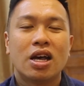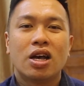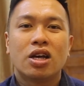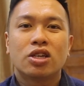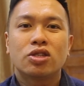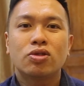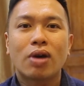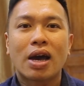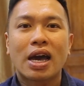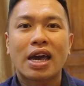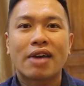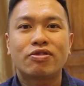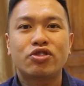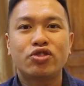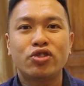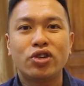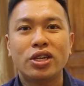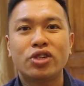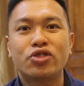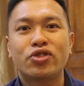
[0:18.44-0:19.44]
So I have
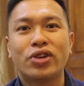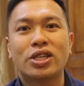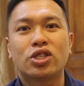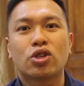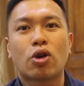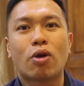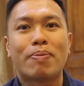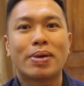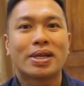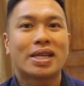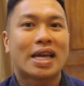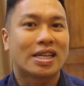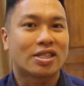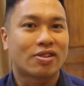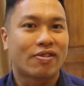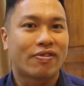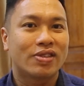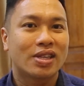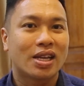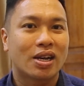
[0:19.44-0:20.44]
3 trades open as
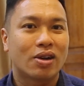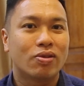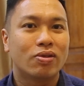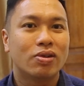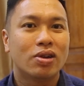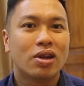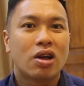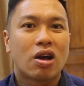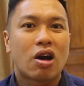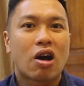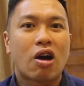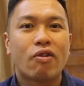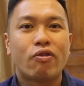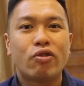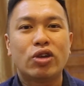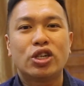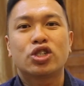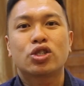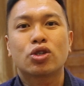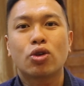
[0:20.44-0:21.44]
of now, of
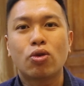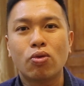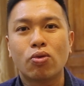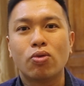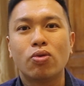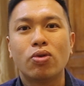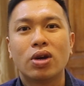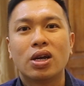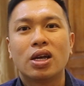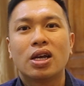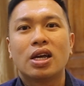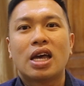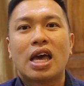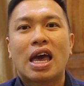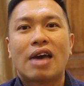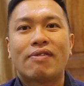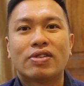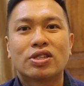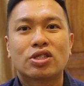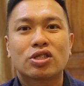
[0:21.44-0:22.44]
which 2
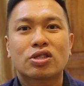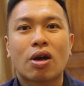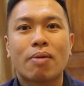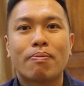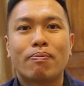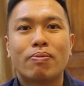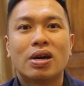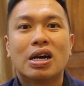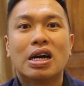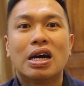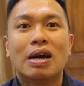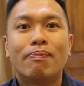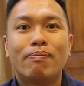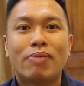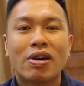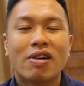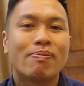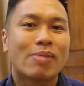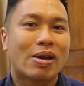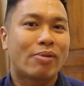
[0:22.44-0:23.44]
have a stop
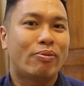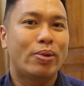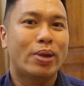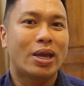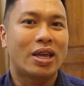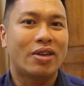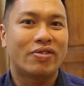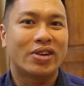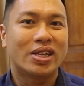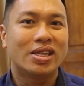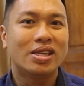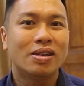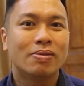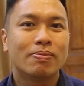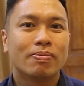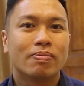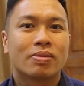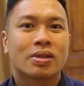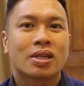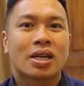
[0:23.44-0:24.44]
above my break-even,
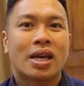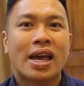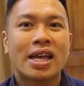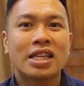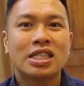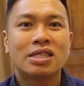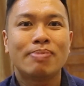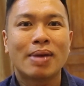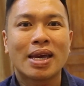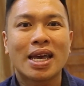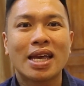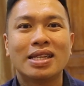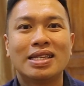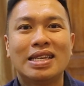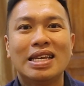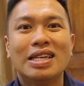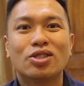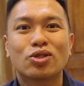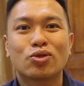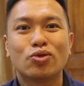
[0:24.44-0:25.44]
hence making
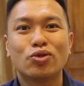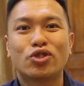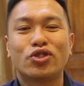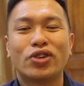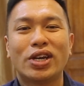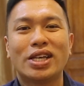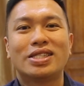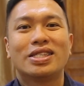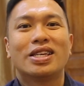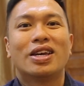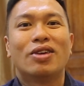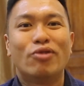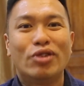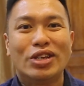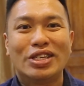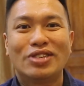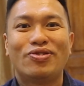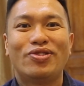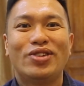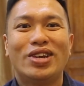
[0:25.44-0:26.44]
these 2 trades
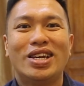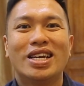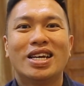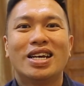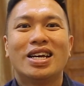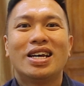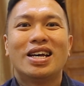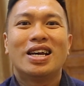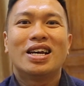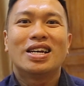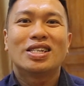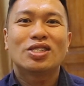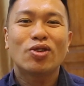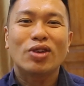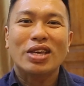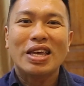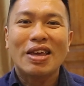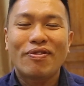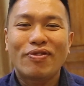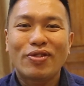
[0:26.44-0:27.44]
risk-free.
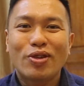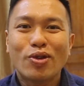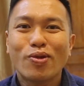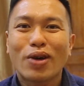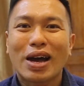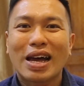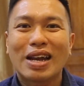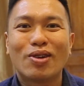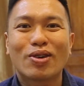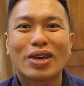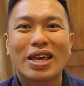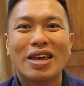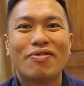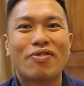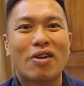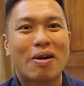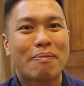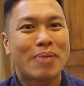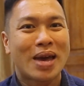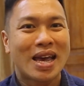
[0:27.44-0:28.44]
So if you are looking
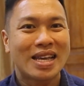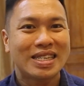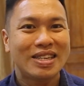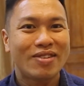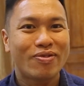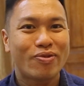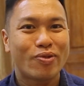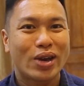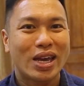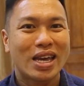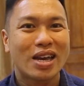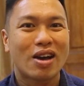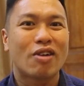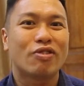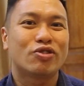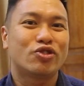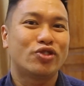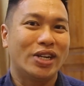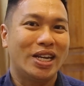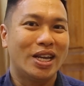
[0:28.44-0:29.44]
for a passive way
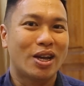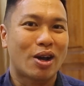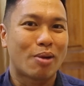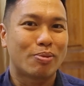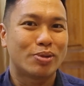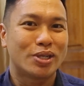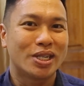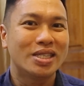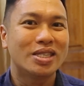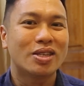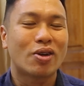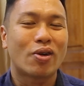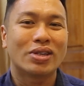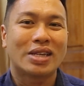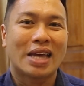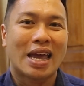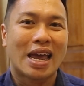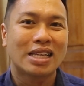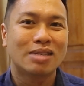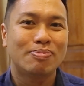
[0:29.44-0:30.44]
of trading options on
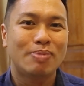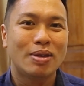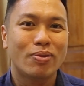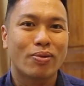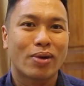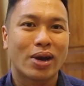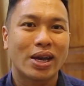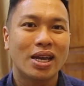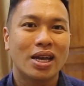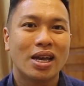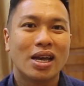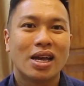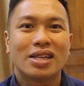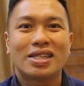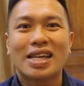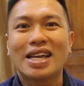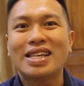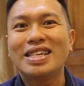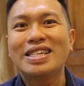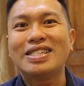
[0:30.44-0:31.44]
the SPY,
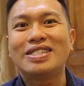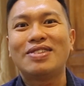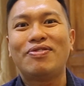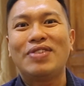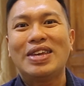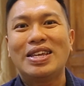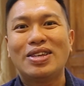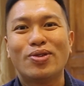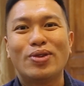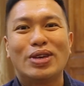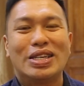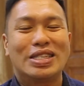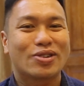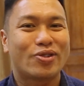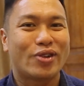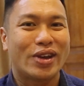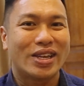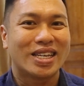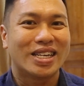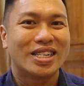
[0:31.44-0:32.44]
then this video is
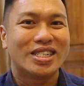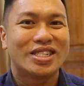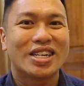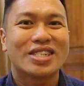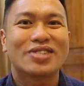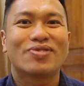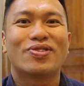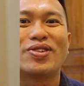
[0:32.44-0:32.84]
created just